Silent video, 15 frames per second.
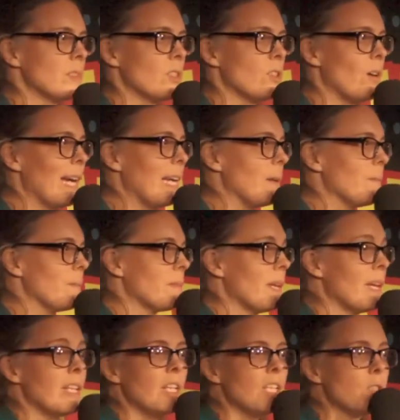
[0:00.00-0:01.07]
Great,
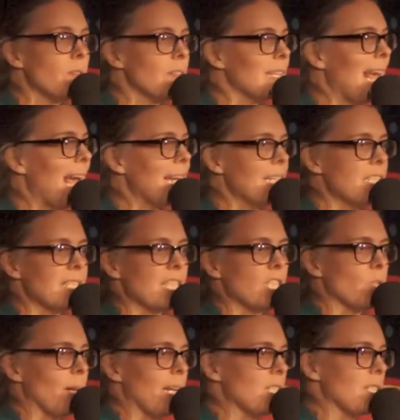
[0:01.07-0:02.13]
useful in any
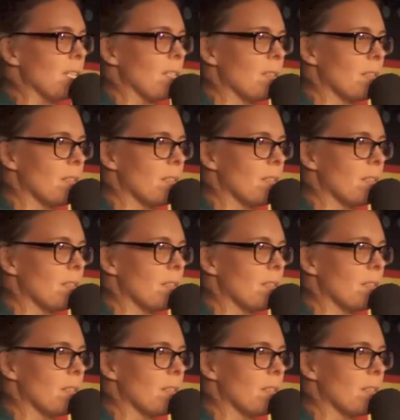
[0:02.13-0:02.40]
situation.